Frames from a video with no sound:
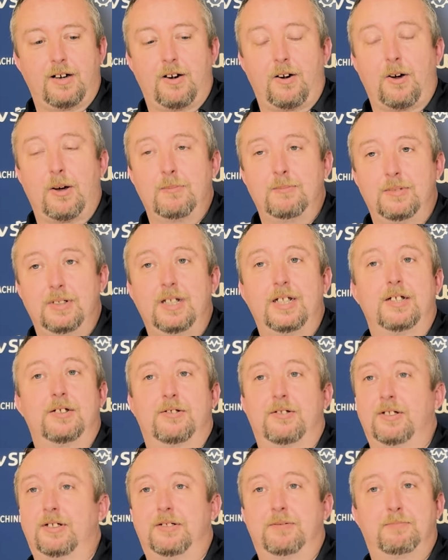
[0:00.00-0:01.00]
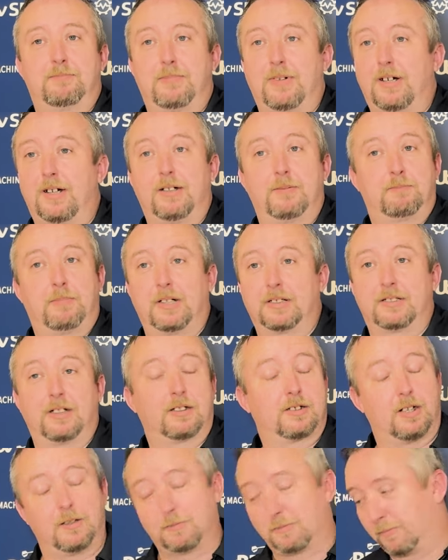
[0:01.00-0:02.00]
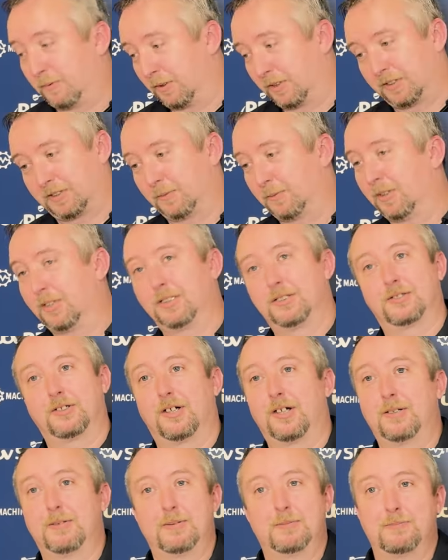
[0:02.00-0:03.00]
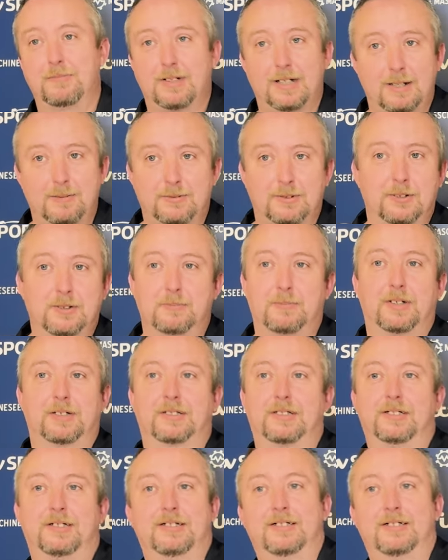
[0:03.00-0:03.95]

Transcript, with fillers: time? I'm literally buzzing, I can't put it to words, I am absolutely buzzing.